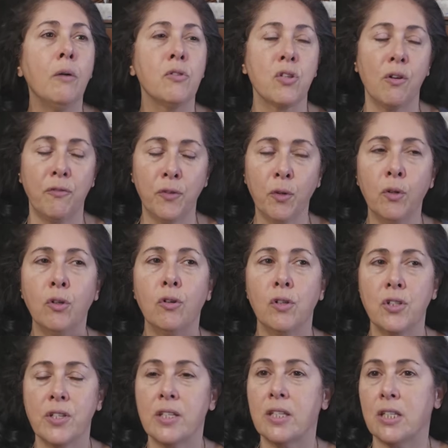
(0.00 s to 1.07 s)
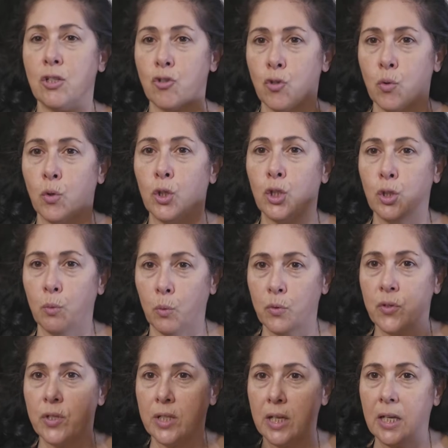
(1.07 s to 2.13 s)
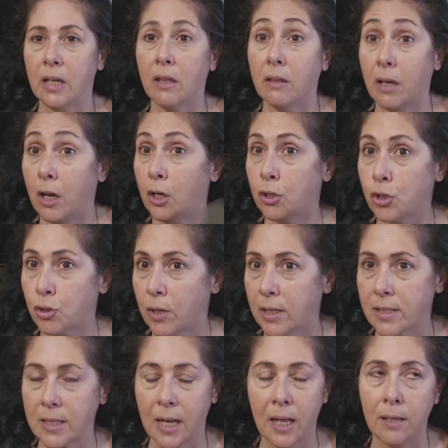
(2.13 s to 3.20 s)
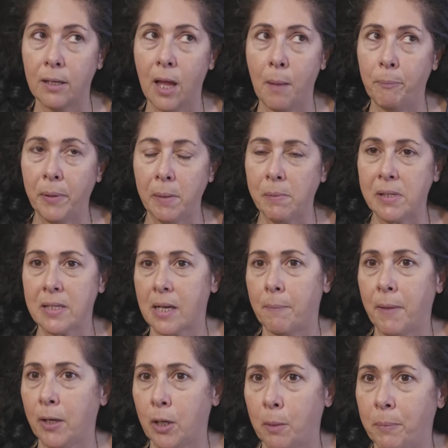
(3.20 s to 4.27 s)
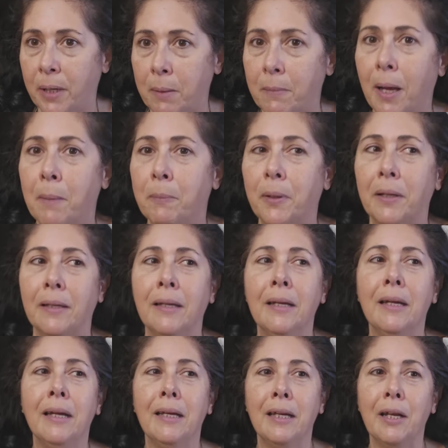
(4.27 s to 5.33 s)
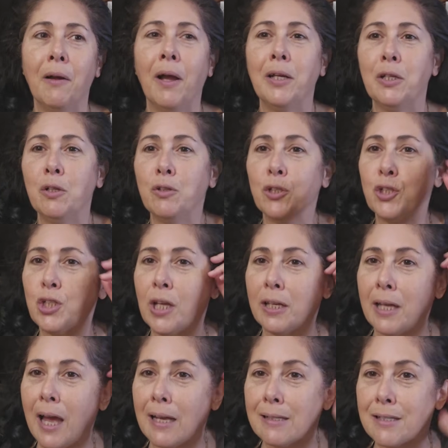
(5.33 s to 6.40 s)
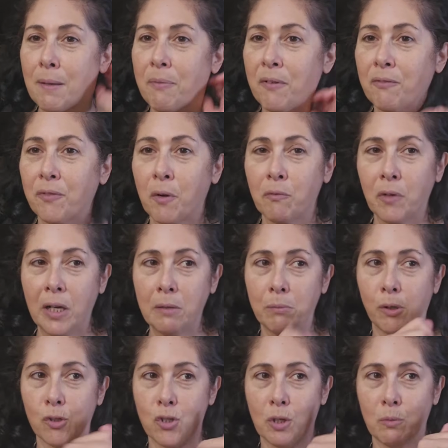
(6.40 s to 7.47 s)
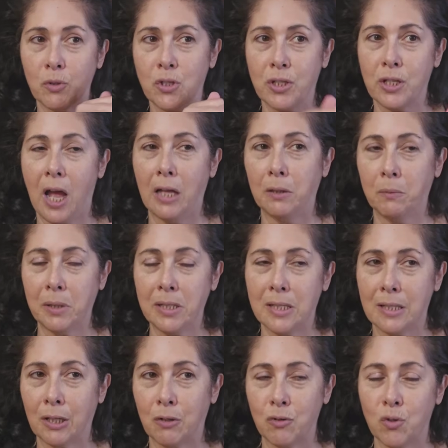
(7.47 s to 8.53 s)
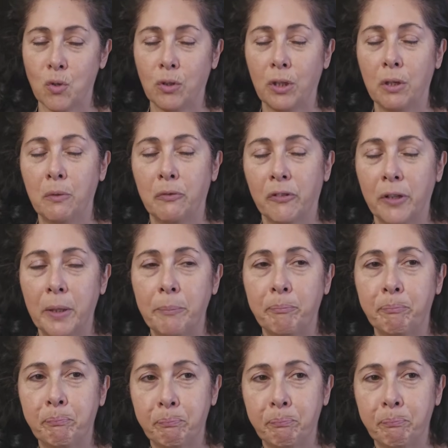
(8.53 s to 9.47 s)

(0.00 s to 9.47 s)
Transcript: So if you're on Chris's Discord, you will see the Huntress. And BB said, I'm not opening mine. But, I knew that she had gotten something from Ren because there were Halloween stickers all over it.